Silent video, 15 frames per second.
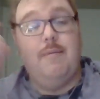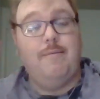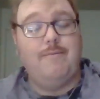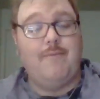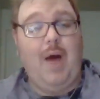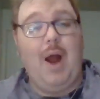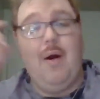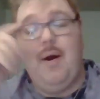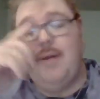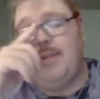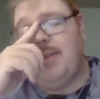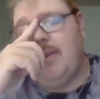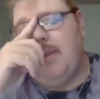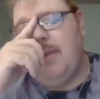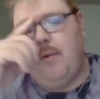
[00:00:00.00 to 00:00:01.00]
fire up,
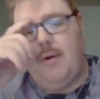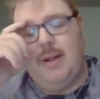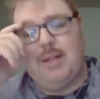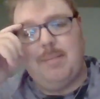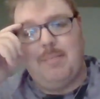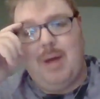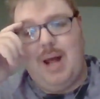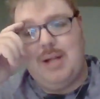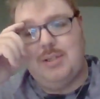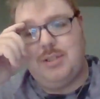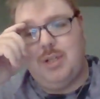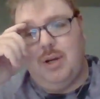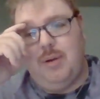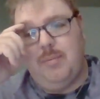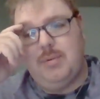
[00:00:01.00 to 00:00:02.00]
to throw out the
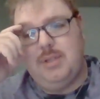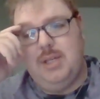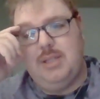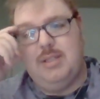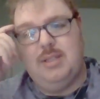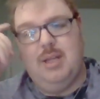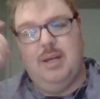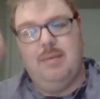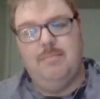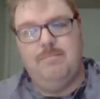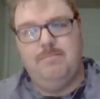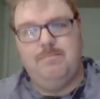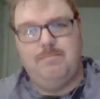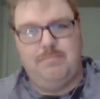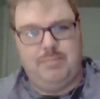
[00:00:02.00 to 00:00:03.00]
monster. He proceeds to
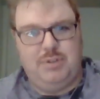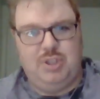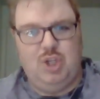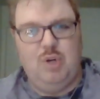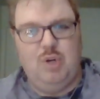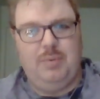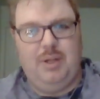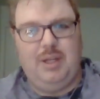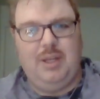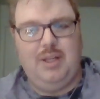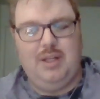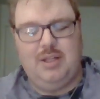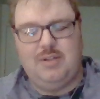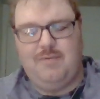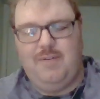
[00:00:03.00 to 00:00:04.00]
presumably
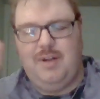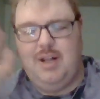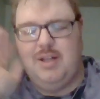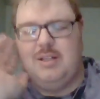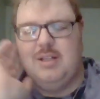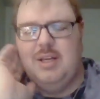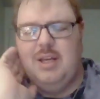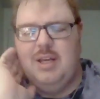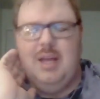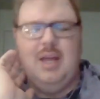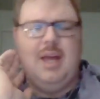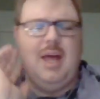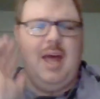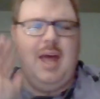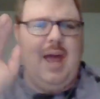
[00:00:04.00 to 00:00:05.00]
defeat it.
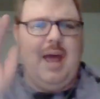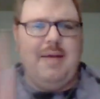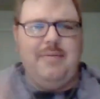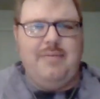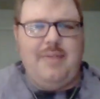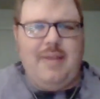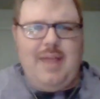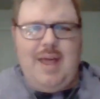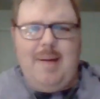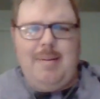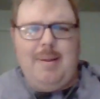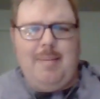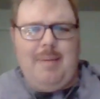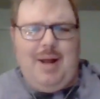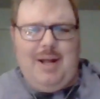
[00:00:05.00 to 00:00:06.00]
And the name
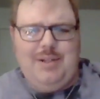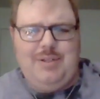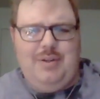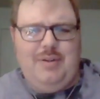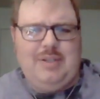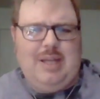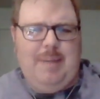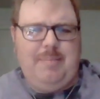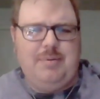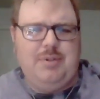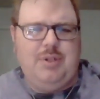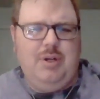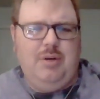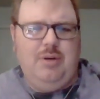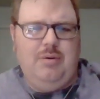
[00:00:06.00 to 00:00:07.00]
of the monster this
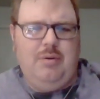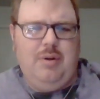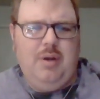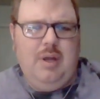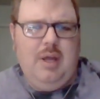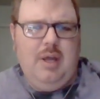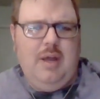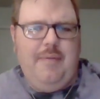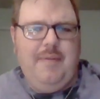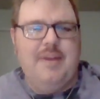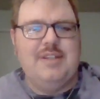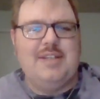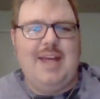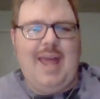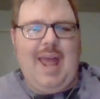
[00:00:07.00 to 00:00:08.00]
episode
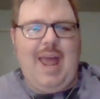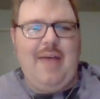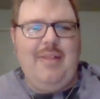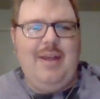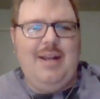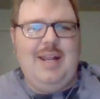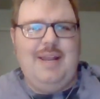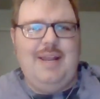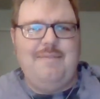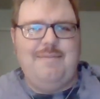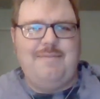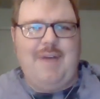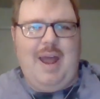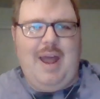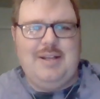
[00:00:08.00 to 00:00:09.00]
this alien he
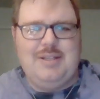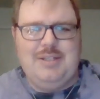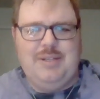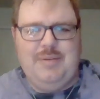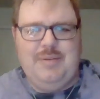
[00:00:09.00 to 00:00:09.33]
fights